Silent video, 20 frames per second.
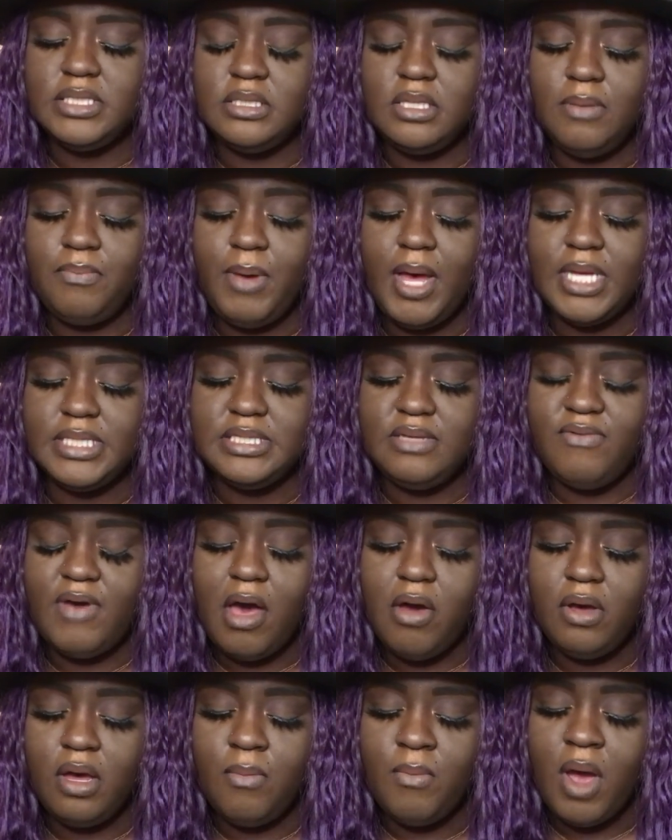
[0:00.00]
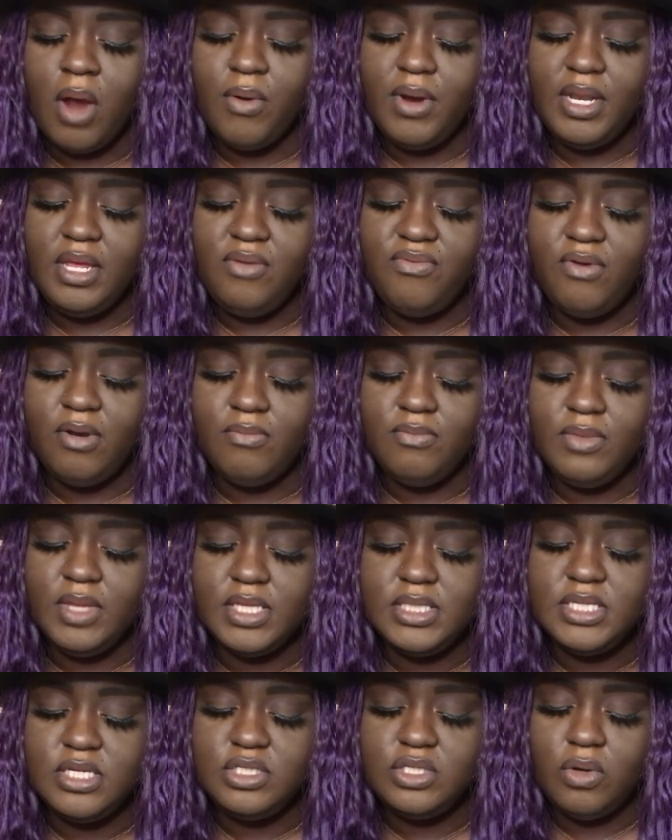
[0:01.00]
a, positive outcome already from
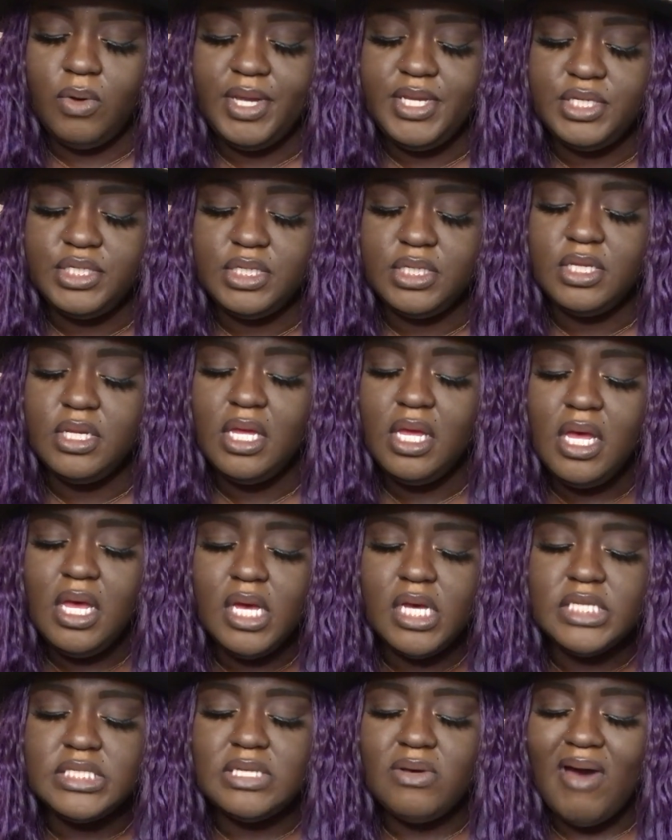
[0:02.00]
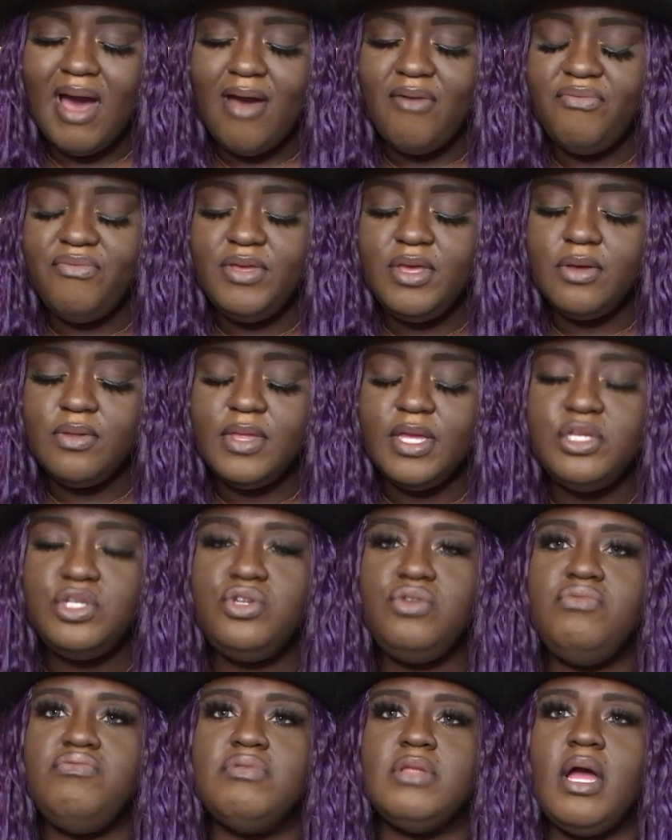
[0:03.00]
the situation so i feel
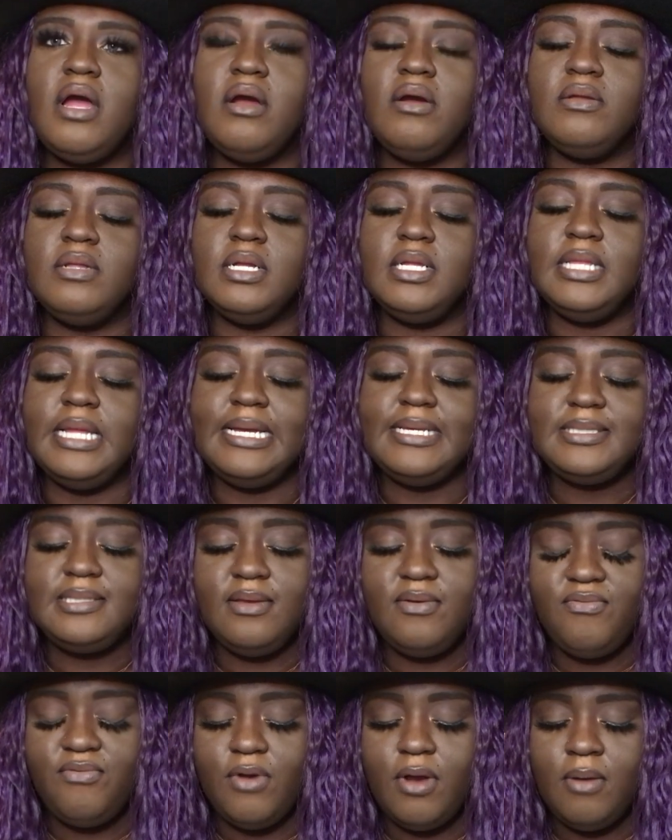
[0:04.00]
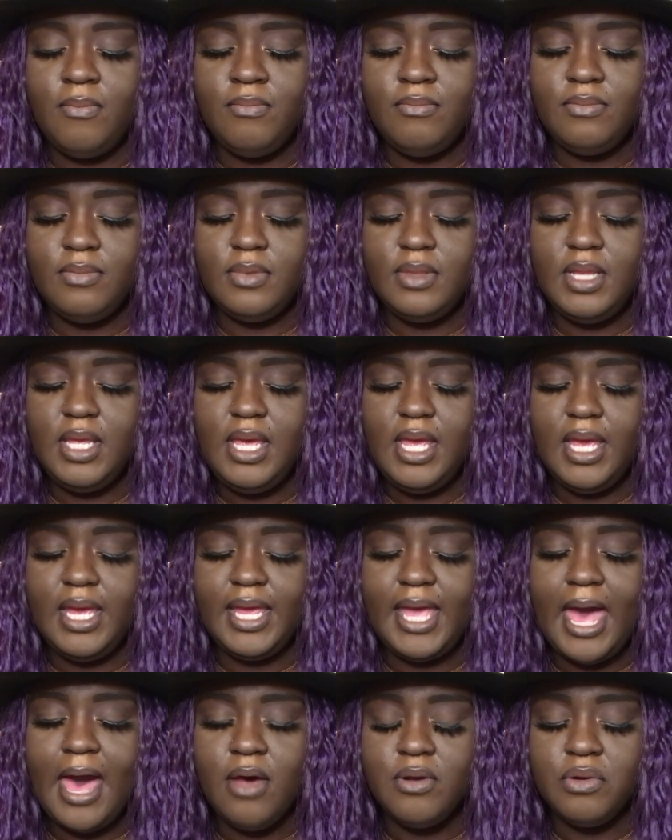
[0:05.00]
that you've learned a lesson from the
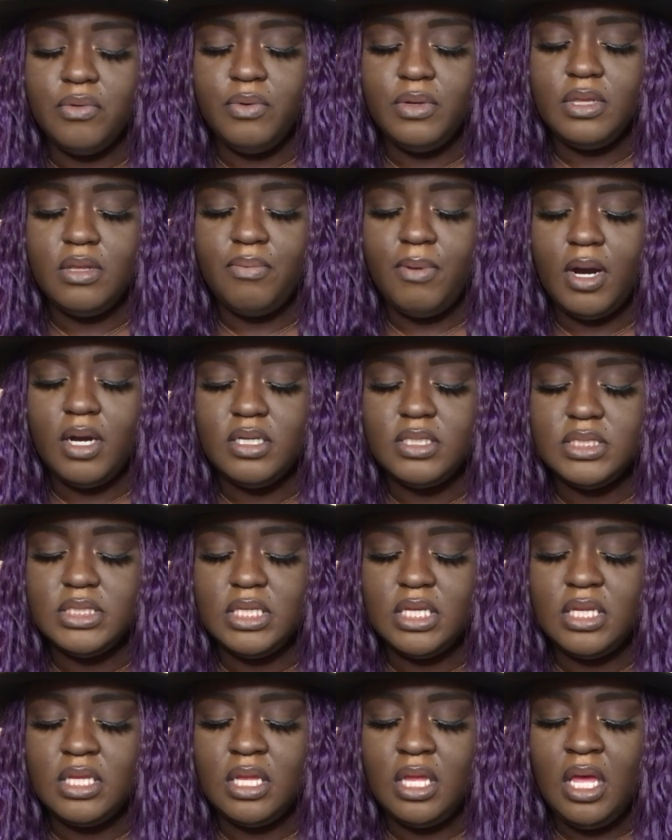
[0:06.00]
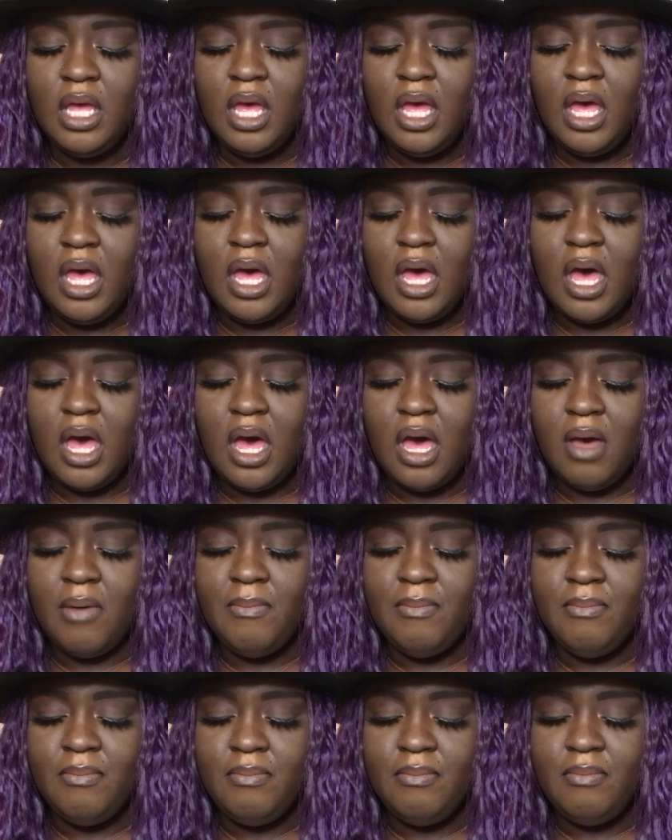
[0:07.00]
encounter with the person
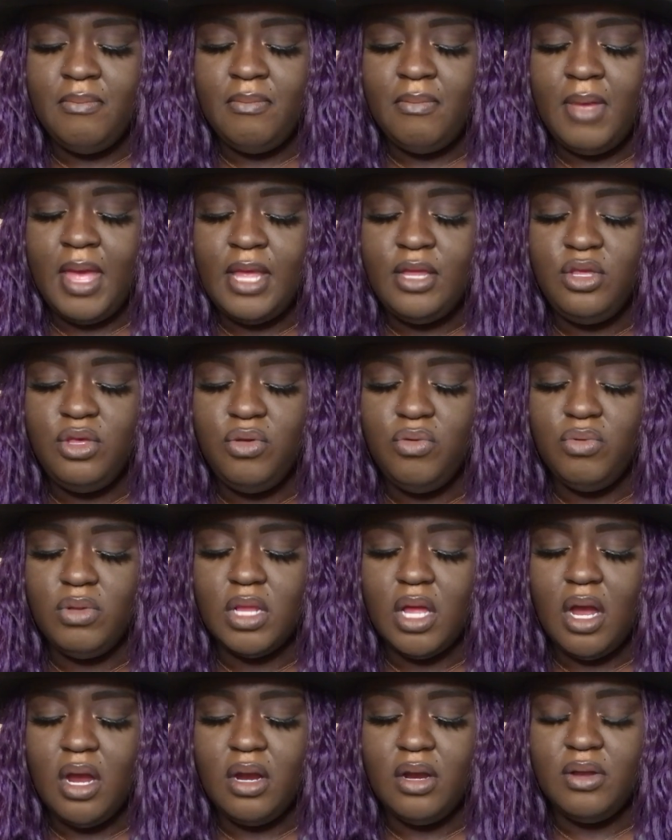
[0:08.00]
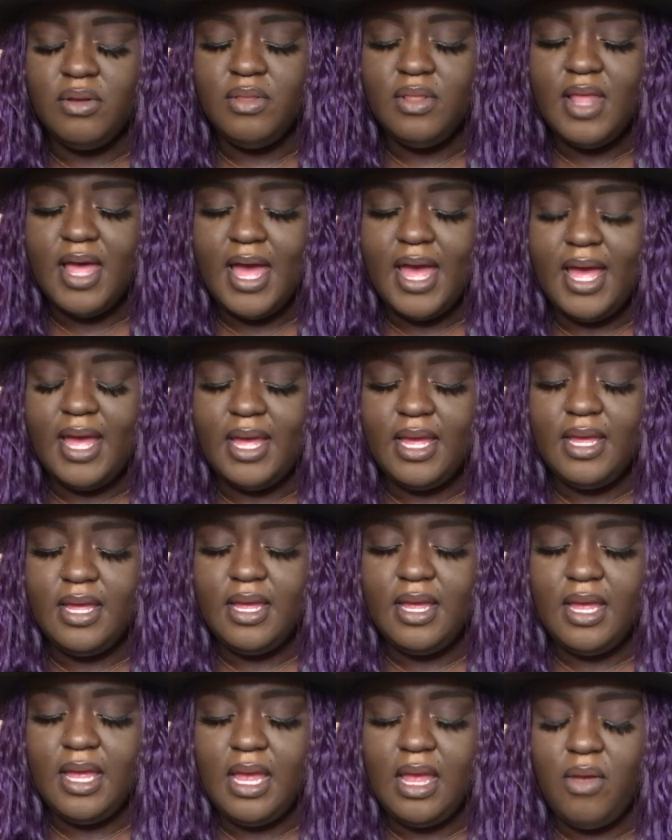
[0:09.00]
um, and you learned that
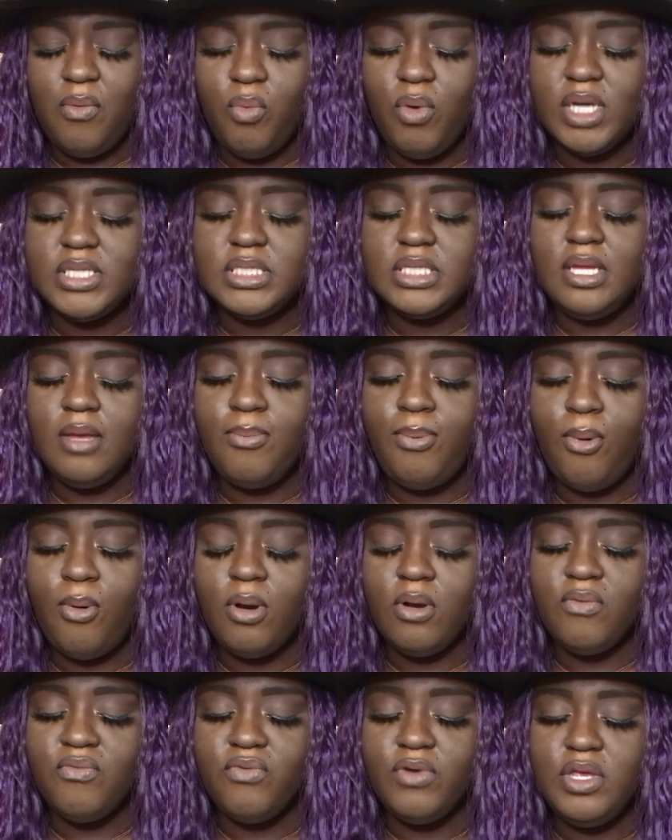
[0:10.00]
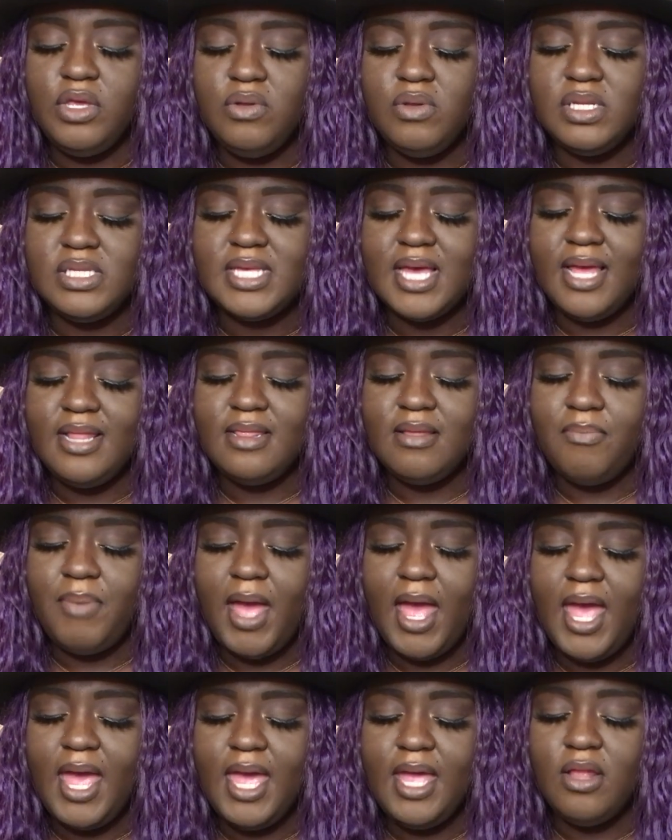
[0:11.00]
it wasn't important for you to take the
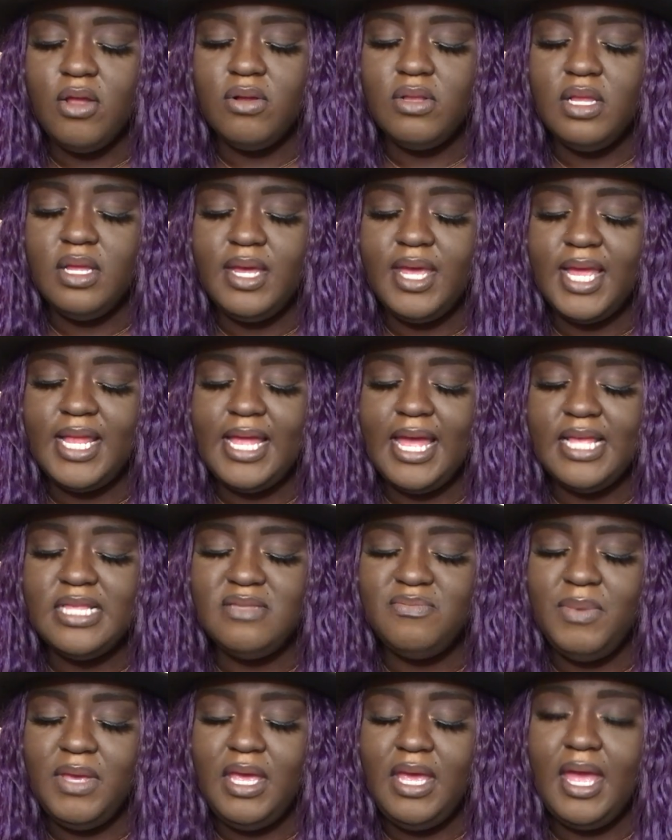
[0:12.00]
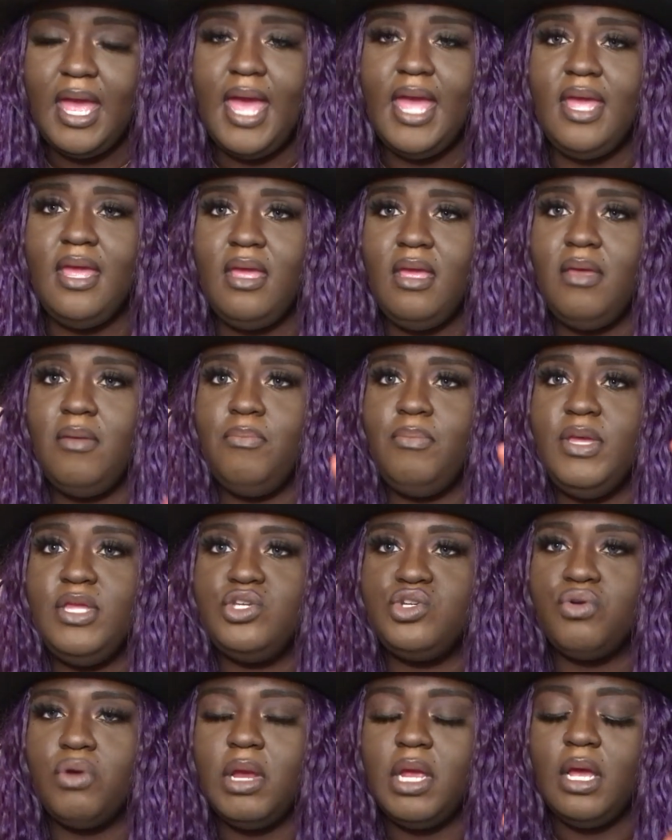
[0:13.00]
pain or look at it as being a
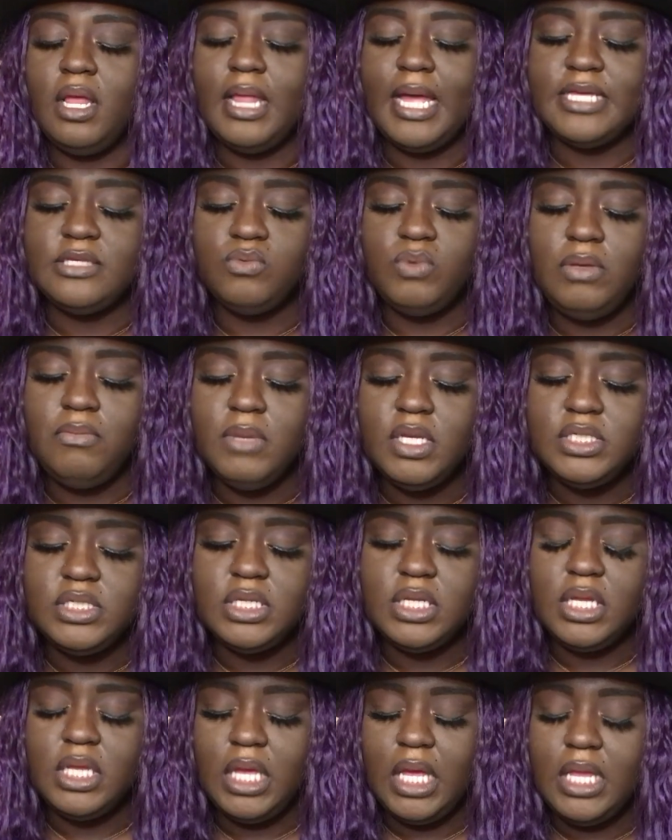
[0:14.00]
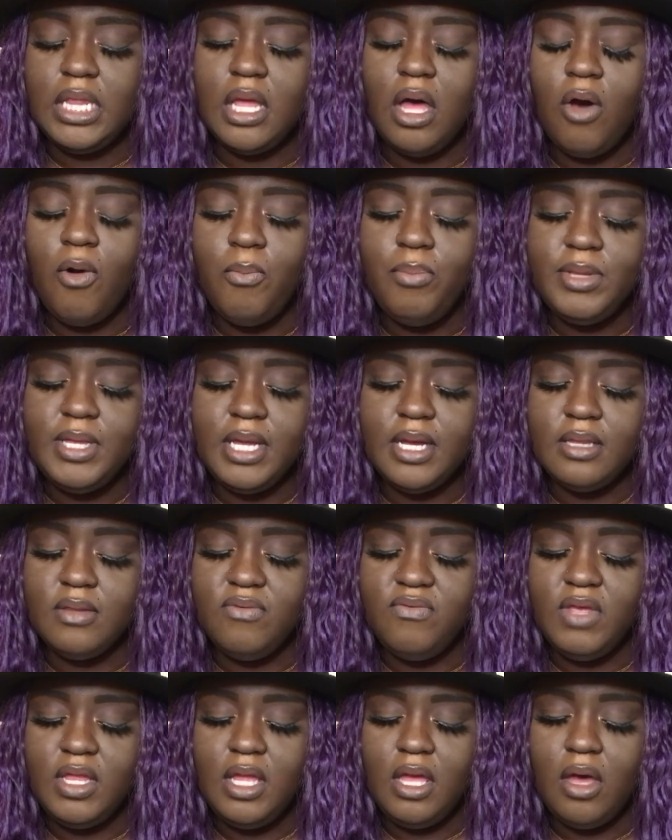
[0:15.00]
betrayal as we mentioned in the opening of
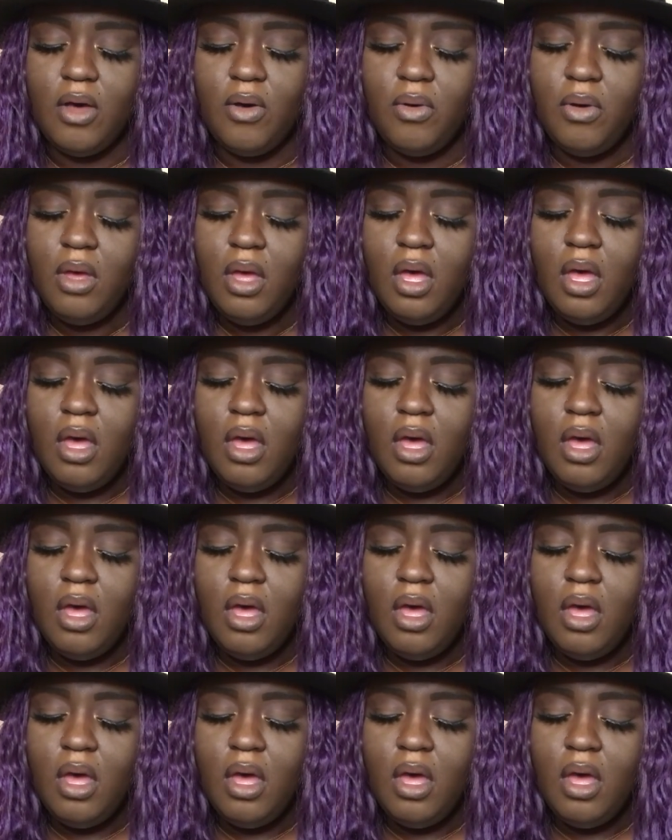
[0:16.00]
the video